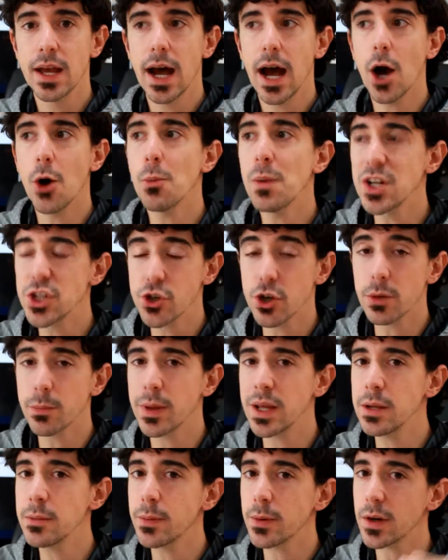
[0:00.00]
how much you're
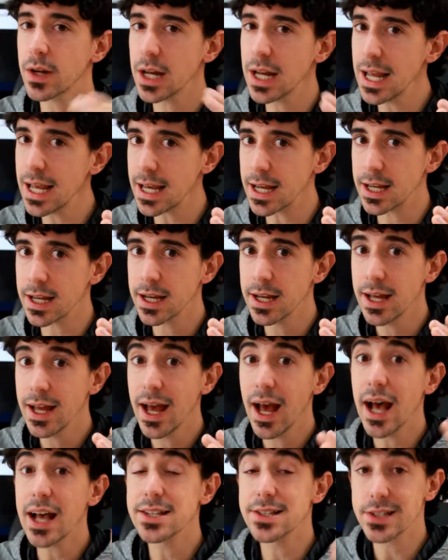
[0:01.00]
paying per click
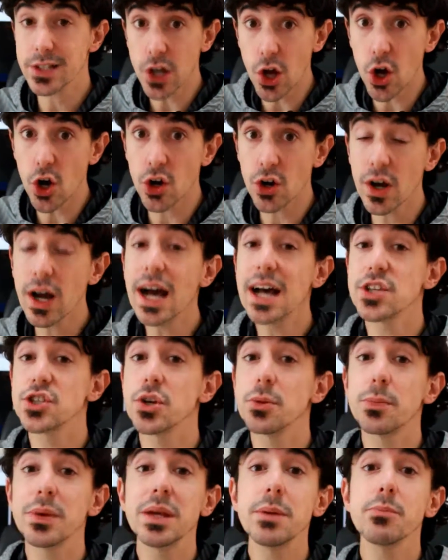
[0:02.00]
as long as
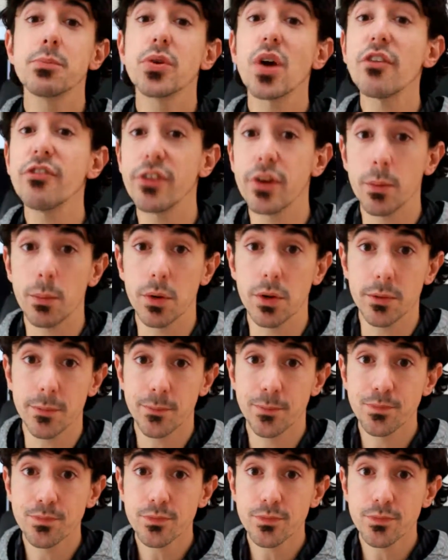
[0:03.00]
you're being profitable.